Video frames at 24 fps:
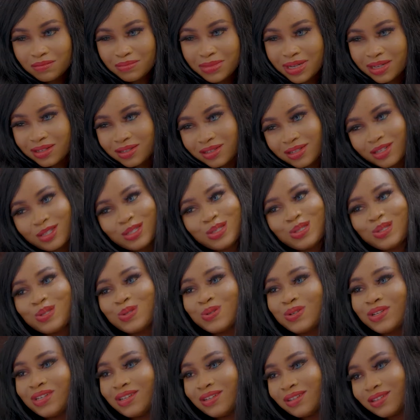My dear
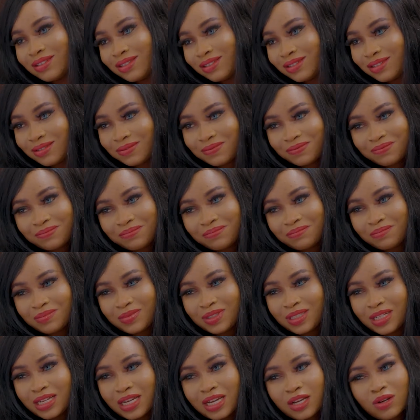Sonia,
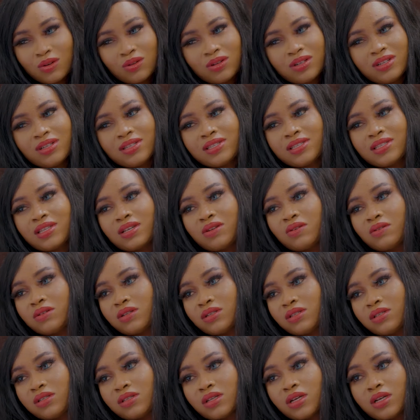I always stand on
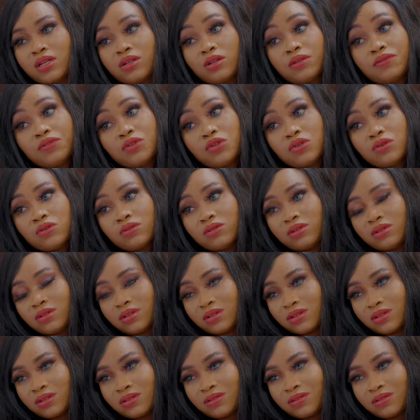the side of truth.